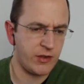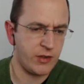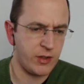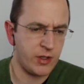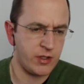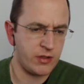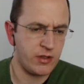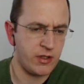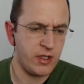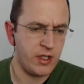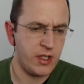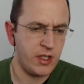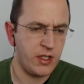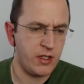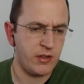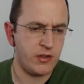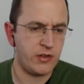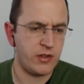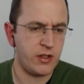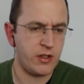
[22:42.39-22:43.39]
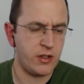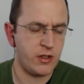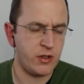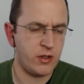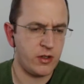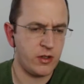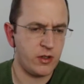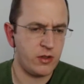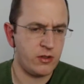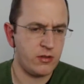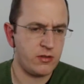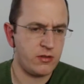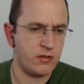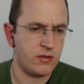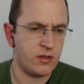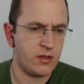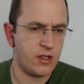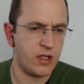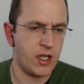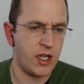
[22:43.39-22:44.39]
So
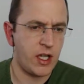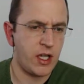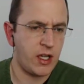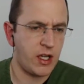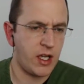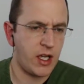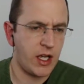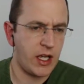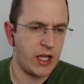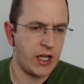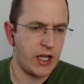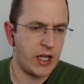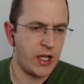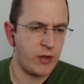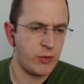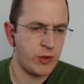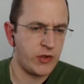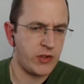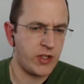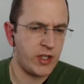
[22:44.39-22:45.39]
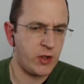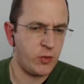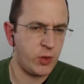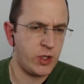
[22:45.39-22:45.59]
I would say we